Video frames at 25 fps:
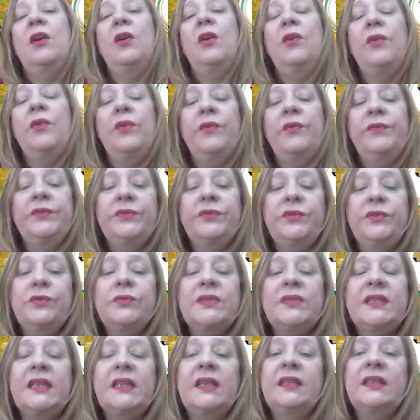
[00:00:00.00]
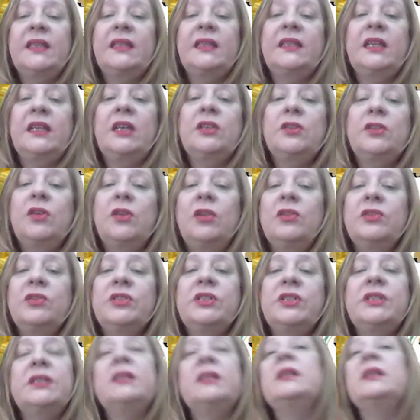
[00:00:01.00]
of using the
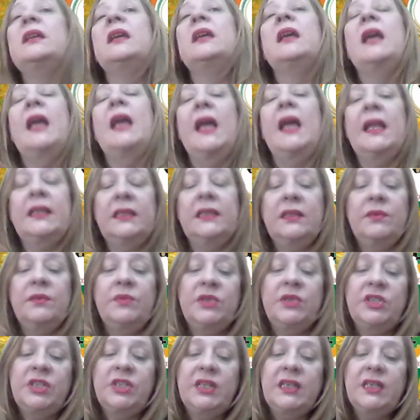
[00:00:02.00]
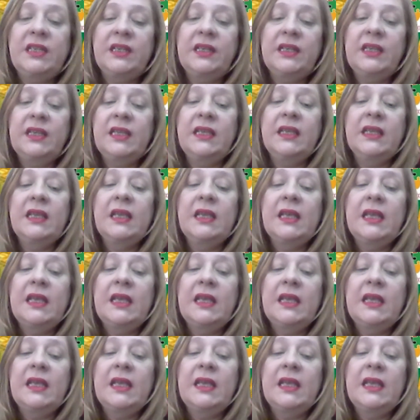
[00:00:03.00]
technology and the machinery.